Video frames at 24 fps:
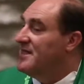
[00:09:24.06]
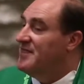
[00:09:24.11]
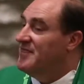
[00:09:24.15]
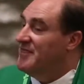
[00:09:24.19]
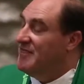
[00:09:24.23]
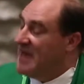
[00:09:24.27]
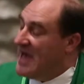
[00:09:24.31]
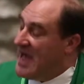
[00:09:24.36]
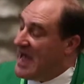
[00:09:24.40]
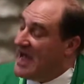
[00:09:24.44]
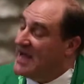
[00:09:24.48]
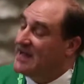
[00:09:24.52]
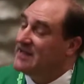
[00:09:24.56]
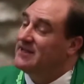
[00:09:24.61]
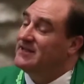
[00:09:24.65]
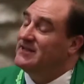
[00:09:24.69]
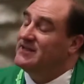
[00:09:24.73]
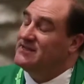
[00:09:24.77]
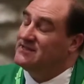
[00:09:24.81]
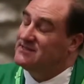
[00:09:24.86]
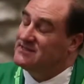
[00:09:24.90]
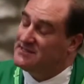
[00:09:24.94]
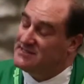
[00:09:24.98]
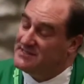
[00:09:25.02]

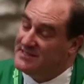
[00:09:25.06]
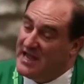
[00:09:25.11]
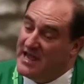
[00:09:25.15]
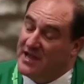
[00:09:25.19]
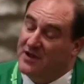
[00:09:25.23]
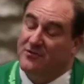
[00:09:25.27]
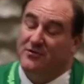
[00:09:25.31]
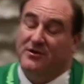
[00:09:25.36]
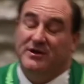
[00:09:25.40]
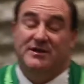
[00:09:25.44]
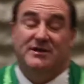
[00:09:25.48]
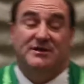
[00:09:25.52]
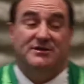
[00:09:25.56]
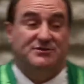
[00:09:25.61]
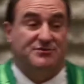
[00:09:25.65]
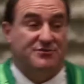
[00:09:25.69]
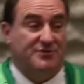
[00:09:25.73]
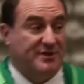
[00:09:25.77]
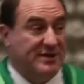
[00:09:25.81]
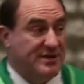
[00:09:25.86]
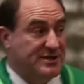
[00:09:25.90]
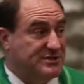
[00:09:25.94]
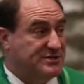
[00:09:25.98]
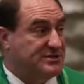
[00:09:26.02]
that is sacred
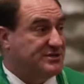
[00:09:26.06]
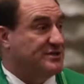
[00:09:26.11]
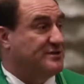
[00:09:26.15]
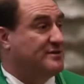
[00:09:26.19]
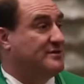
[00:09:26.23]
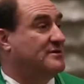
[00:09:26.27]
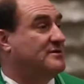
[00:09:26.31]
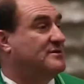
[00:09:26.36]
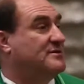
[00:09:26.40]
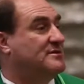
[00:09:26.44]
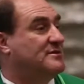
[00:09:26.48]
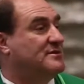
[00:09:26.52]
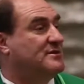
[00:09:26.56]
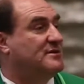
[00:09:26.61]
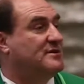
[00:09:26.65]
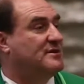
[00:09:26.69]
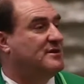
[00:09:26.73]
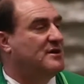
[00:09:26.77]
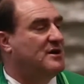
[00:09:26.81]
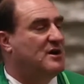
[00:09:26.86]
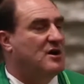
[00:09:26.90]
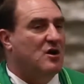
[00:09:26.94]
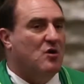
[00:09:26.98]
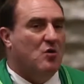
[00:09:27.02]
tradition.
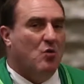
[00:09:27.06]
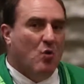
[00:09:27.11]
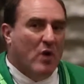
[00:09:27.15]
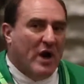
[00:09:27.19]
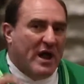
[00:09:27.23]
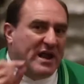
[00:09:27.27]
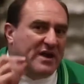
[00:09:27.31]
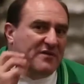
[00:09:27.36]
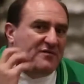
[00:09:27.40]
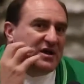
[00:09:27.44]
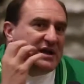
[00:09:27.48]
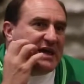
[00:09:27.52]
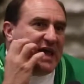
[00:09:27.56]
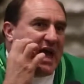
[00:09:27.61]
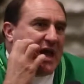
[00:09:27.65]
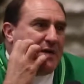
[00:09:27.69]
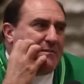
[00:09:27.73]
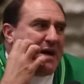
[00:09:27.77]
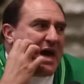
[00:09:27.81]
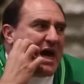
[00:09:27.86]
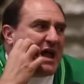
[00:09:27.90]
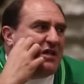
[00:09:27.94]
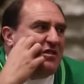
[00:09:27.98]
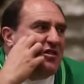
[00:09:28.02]
Whatever
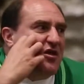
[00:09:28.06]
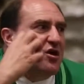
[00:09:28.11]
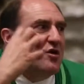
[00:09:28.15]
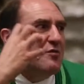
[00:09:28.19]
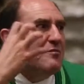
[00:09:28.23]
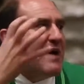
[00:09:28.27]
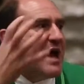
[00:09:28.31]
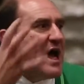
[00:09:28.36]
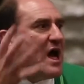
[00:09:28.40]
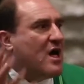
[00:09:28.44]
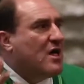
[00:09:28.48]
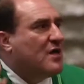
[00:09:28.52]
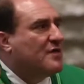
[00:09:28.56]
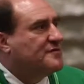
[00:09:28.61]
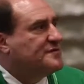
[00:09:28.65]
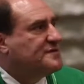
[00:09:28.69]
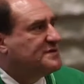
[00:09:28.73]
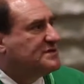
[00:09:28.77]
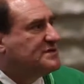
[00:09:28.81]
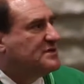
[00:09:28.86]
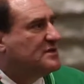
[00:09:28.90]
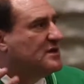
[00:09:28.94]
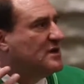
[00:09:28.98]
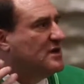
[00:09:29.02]
came out of their
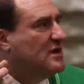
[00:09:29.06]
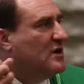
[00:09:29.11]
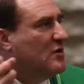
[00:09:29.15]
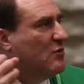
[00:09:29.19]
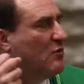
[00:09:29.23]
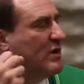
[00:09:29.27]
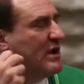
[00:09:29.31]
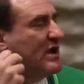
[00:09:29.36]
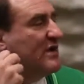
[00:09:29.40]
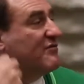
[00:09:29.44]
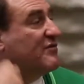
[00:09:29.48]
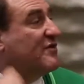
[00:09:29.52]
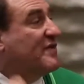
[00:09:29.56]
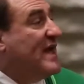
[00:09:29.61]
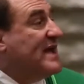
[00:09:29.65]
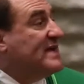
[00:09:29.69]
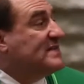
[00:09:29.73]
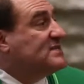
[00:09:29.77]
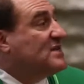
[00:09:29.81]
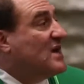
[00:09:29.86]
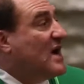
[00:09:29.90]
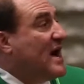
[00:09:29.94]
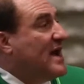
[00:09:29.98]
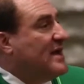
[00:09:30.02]
mouths, whatever they
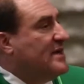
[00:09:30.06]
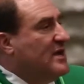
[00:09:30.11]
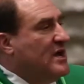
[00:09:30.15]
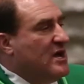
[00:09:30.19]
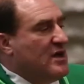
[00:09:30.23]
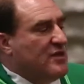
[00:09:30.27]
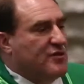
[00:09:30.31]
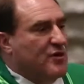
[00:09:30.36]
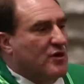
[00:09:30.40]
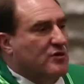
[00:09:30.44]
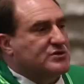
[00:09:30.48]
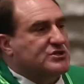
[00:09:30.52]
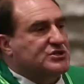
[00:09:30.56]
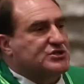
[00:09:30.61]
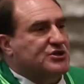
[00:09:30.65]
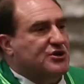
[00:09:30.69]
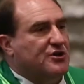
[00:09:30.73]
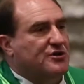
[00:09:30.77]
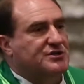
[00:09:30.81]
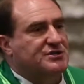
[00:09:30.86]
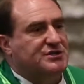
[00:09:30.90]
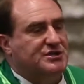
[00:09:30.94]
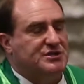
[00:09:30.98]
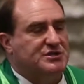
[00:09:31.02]
taught, those
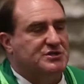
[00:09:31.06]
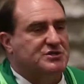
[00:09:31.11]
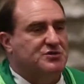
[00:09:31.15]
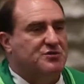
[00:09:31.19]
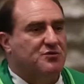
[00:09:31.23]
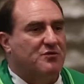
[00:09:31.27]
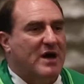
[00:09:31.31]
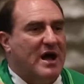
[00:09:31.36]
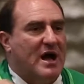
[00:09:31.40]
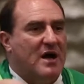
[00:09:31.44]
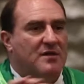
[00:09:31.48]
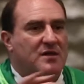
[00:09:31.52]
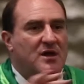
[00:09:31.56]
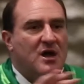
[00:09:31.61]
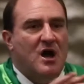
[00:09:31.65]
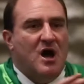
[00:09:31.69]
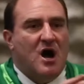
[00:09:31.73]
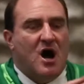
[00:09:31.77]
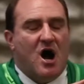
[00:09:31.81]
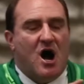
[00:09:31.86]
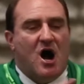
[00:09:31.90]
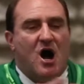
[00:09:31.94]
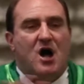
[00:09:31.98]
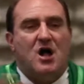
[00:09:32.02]
churches throughout
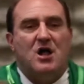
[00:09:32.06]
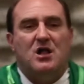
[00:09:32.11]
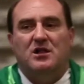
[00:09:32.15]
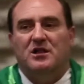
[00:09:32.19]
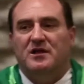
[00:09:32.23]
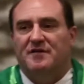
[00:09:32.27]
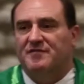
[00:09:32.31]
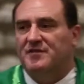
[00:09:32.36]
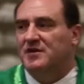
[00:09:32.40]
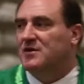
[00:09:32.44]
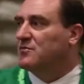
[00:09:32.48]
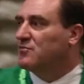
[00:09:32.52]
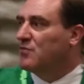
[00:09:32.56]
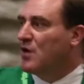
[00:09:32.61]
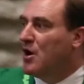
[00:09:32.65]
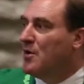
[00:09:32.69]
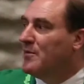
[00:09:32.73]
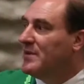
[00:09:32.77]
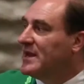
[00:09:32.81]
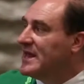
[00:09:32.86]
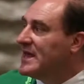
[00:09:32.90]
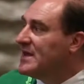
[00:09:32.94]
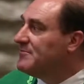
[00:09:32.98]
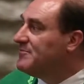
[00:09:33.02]
all of the
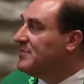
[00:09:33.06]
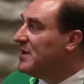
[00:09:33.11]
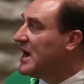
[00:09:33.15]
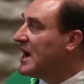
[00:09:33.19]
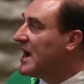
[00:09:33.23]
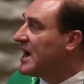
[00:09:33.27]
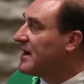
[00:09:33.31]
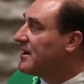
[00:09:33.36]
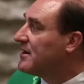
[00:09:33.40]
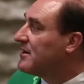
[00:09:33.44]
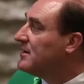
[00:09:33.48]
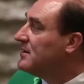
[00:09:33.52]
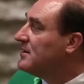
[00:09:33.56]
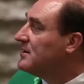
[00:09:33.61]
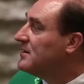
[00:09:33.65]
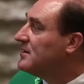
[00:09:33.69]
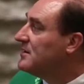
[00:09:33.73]
Roman Empire,